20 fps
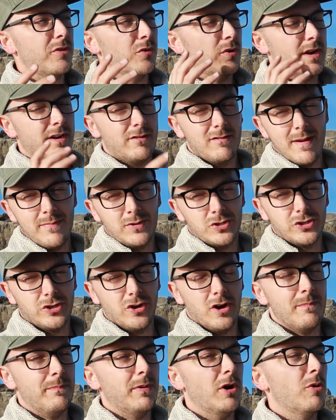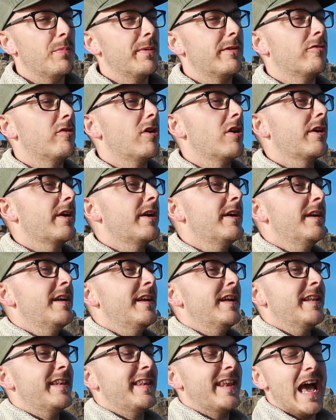thought I'd grab a shot of Pulpit Rock
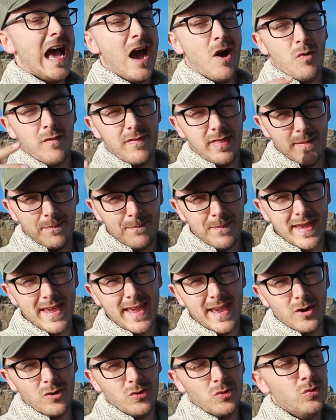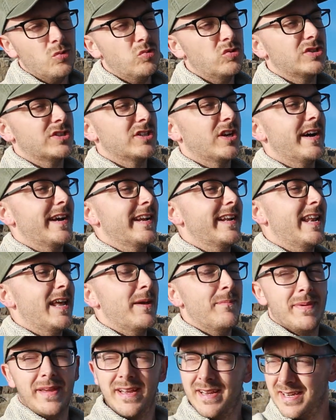now, with it being all side
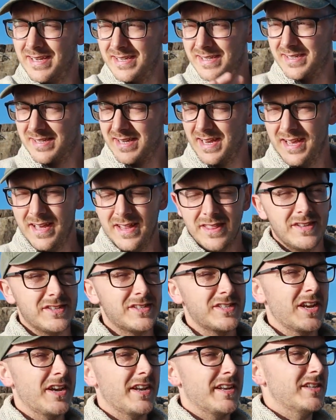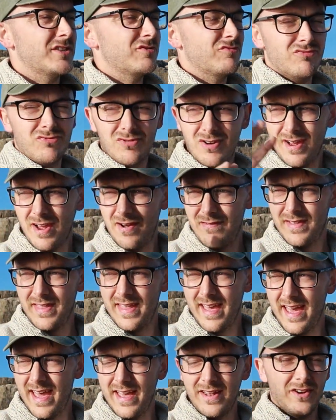lit because the sun is right over
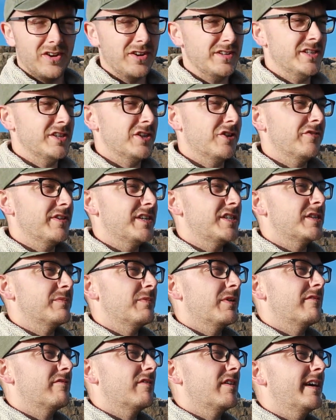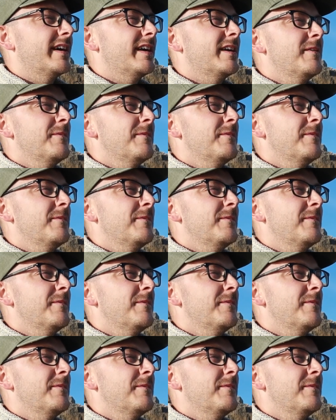there, 90 degrees to my right,